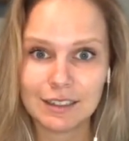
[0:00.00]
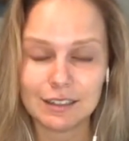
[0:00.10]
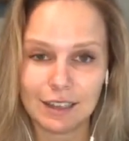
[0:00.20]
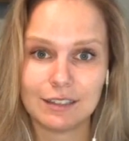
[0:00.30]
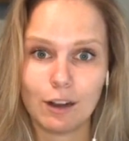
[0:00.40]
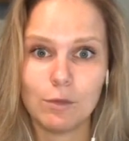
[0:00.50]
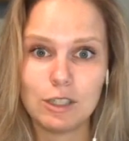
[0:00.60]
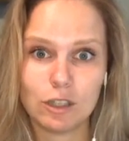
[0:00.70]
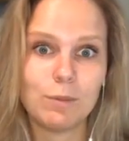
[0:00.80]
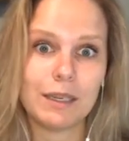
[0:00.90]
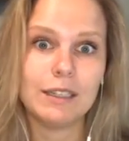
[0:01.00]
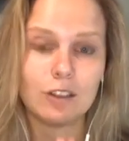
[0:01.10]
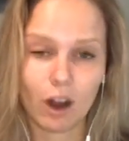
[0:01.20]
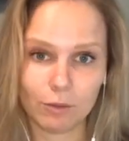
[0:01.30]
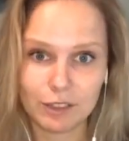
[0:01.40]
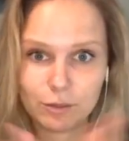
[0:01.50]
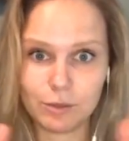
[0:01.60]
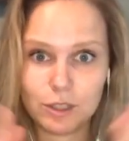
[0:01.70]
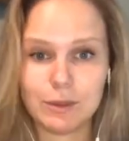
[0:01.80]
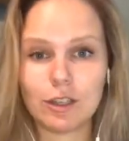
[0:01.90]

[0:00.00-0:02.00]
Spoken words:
because that's how we should be that's what we should be